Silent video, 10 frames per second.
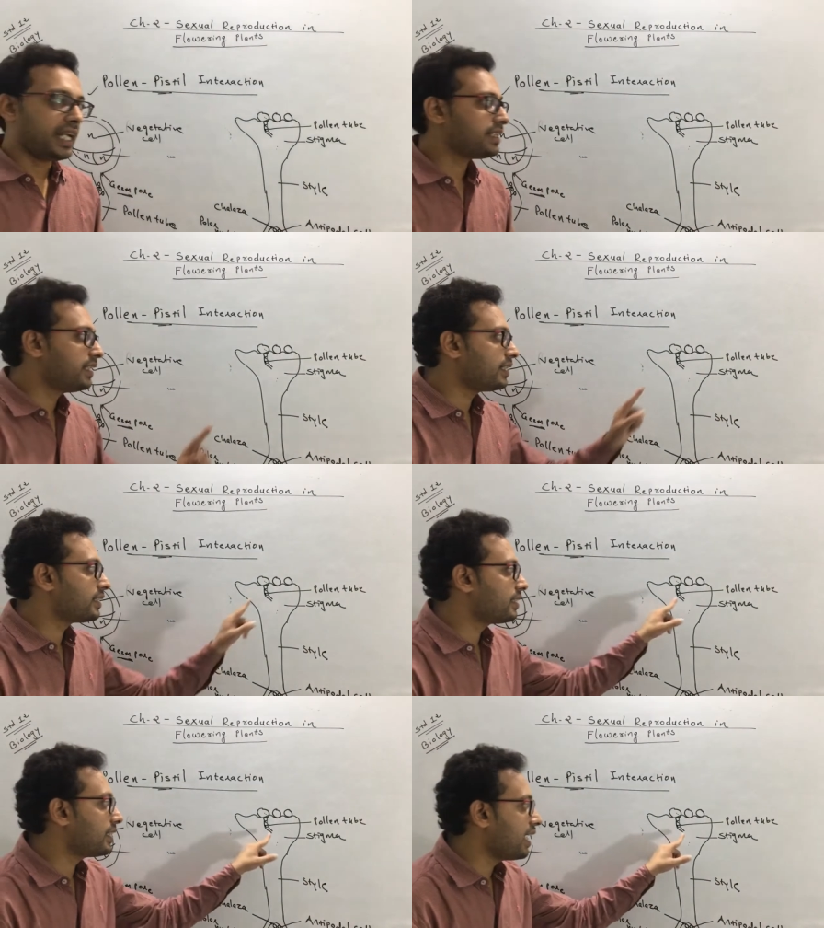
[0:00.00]
at
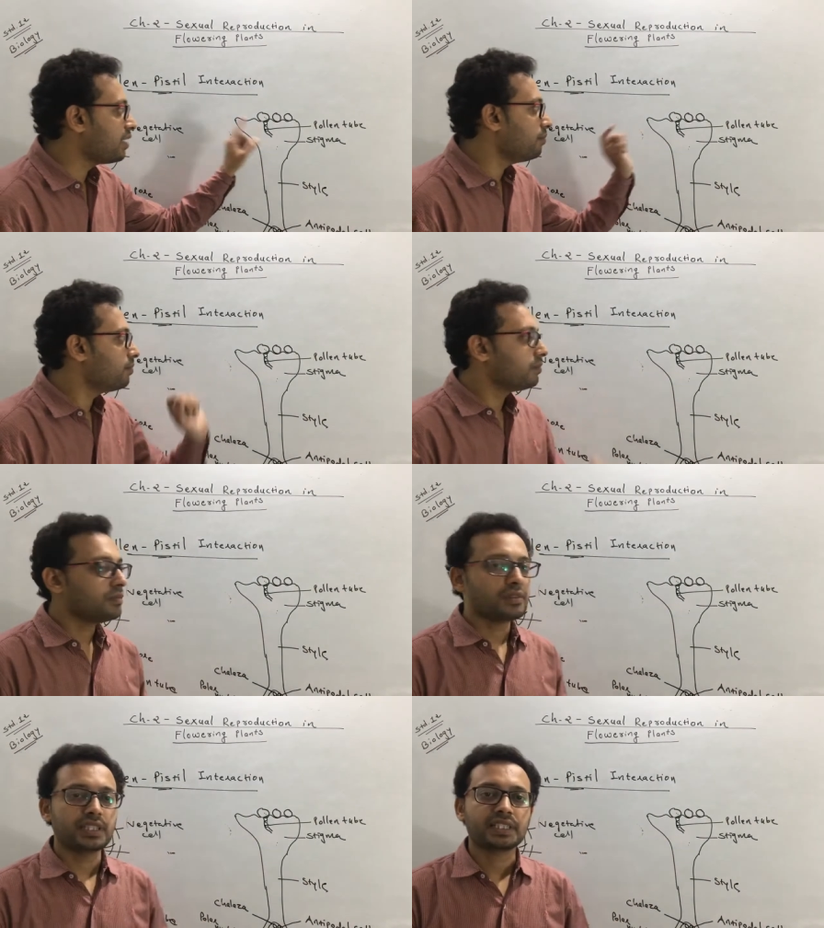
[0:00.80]
that time,
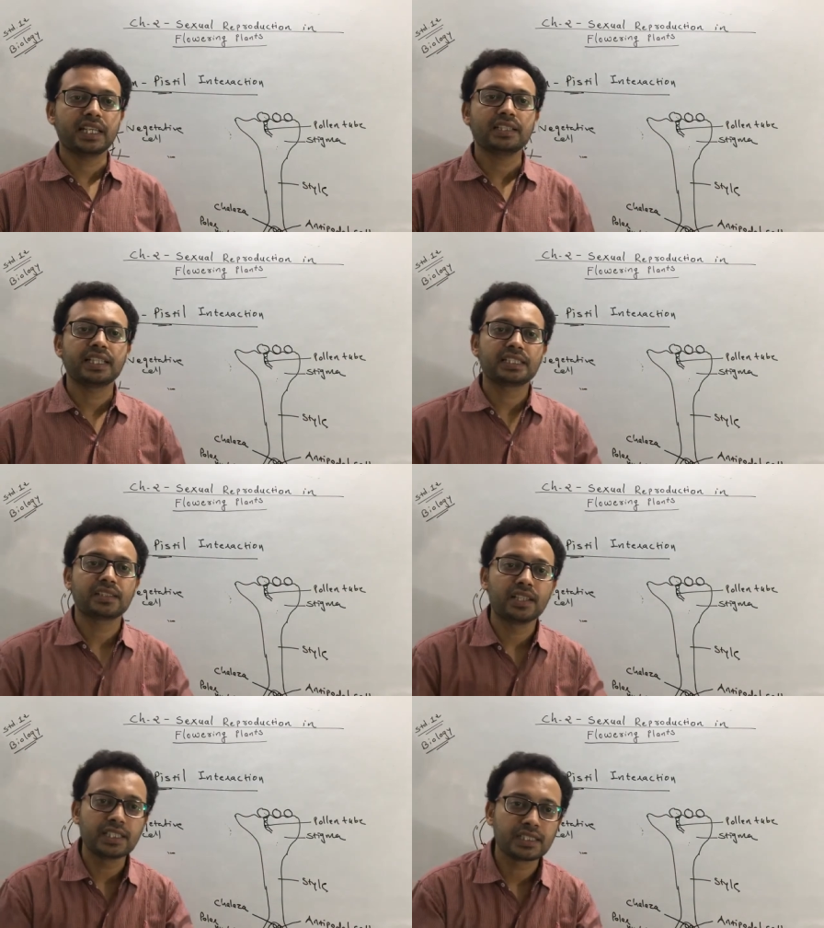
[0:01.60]
that cell gets
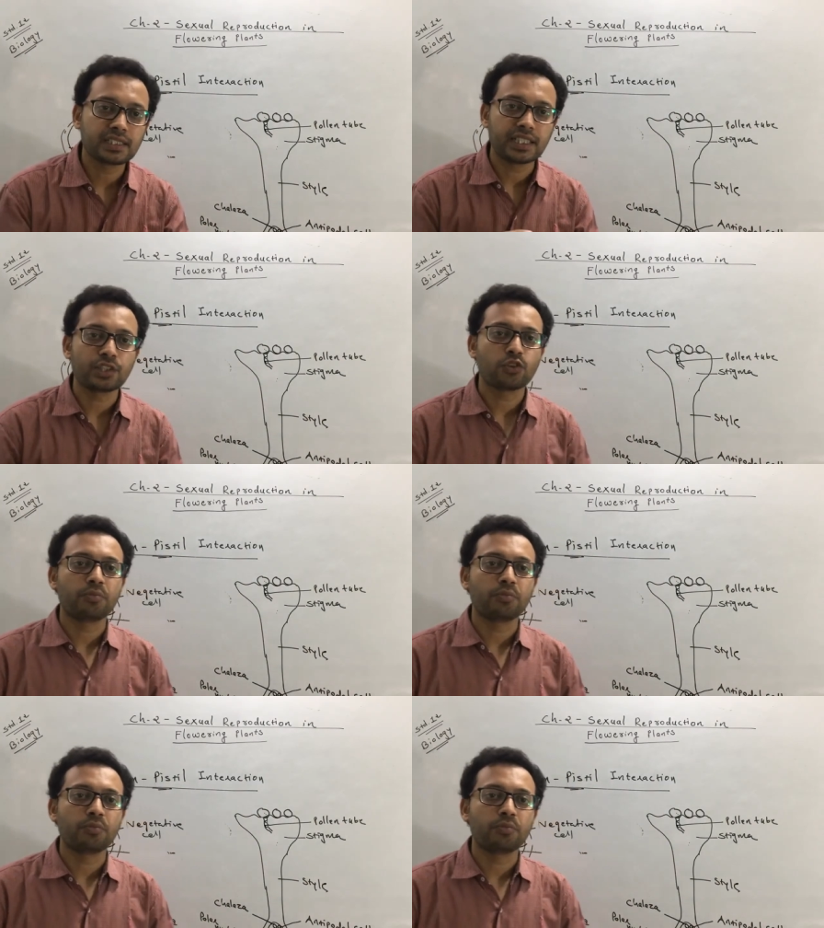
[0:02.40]
released into